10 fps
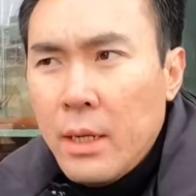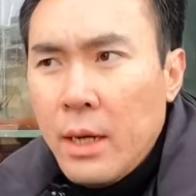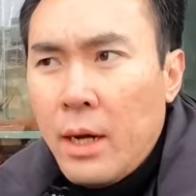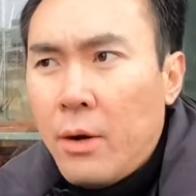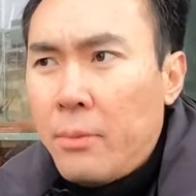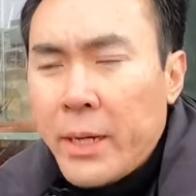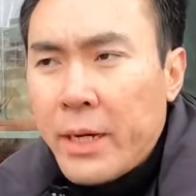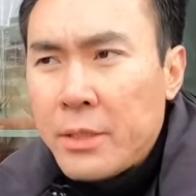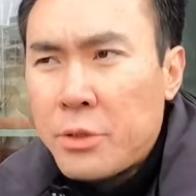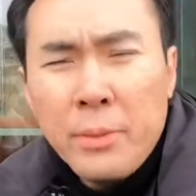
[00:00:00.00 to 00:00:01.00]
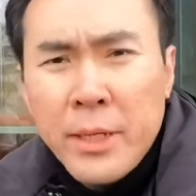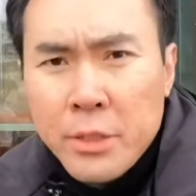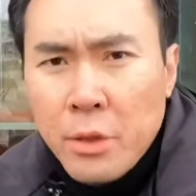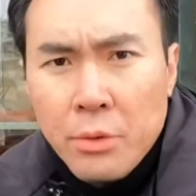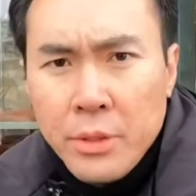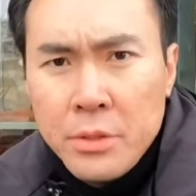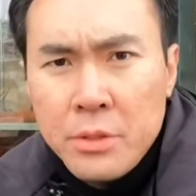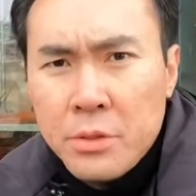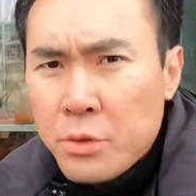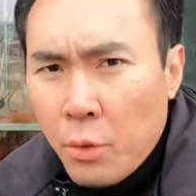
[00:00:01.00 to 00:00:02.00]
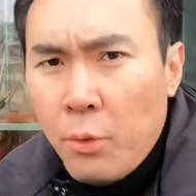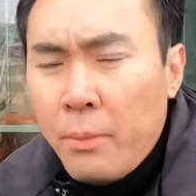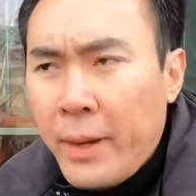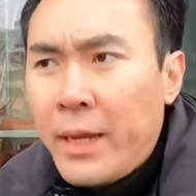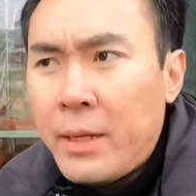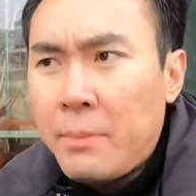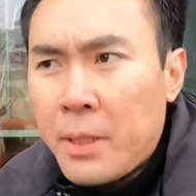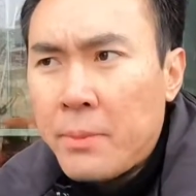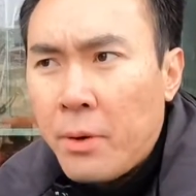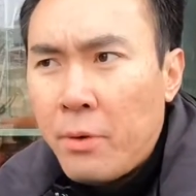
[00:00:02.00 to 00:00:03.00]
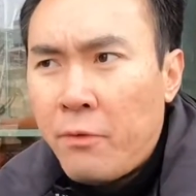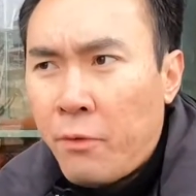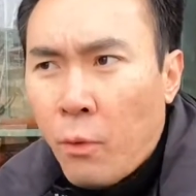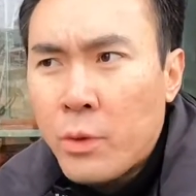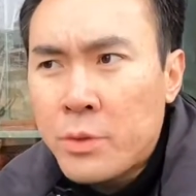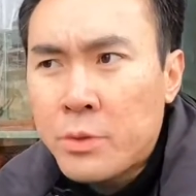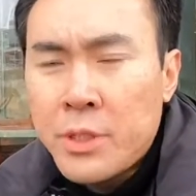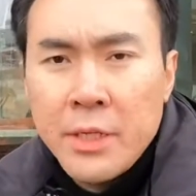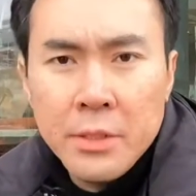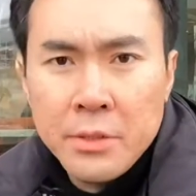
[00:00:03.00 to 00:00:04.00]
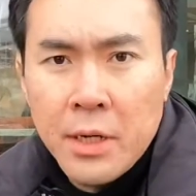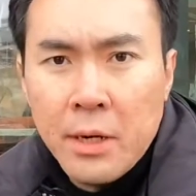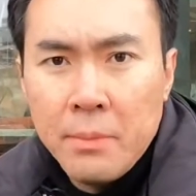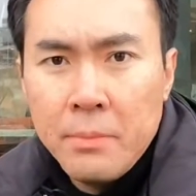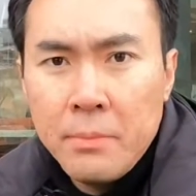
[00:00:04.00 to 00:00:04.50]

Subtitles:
Oh my God, so many stories. So many people forced to change your job.